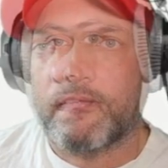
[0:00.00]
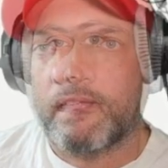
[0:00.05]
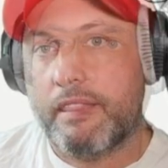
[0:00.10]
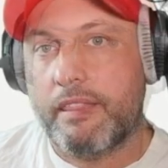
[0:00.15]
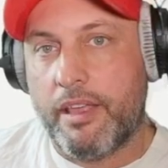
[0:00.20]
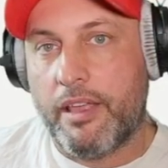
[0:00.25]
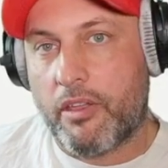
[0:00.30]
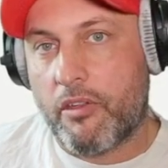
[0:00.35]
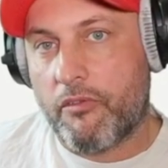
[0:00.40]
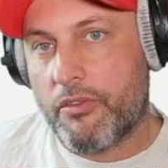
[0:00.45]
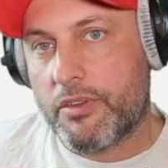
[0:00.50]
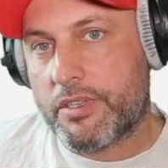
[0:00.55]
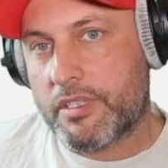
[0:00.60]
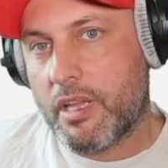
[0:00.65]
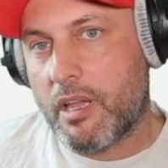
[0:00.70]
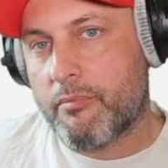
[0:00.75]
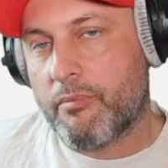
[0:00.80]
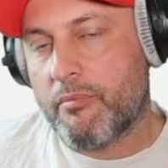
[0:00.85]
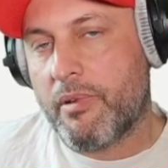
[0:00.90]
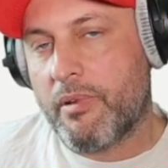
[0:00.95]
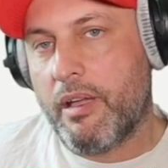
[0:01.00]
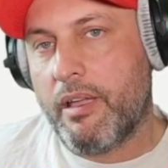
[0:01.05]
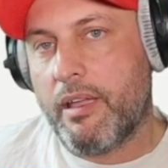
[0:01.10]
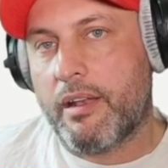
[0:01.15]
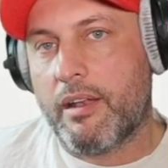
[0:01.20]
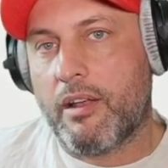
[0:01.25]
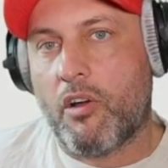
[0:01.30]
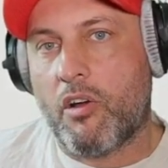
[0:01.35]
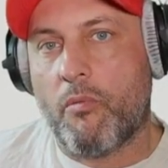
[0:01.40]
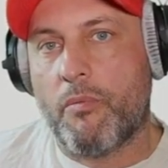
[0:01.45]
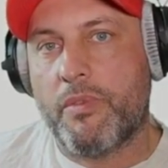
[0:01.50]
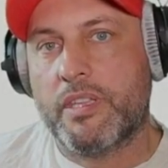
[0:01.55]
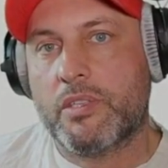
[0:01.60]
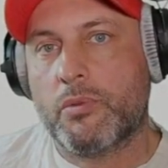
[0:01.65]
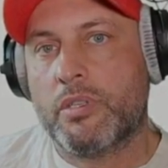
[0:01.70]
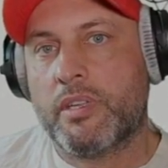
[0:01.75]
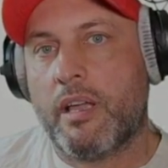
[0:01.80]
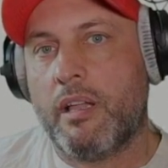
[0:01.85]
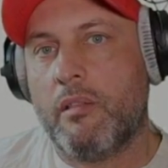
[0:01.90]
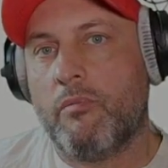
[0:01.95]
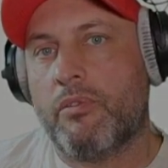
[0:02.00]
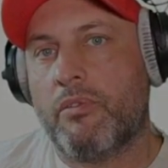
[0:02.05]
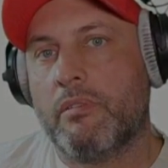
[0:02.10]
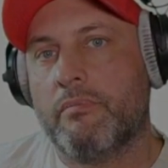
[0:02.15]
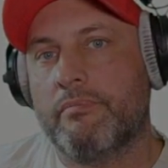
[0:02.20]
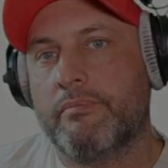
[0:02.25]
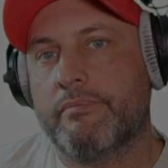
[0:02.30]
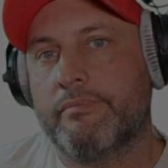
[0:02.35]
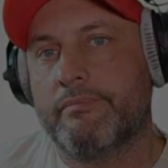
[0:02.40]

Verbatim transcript: Thank you for stopping by and hope this was helpful.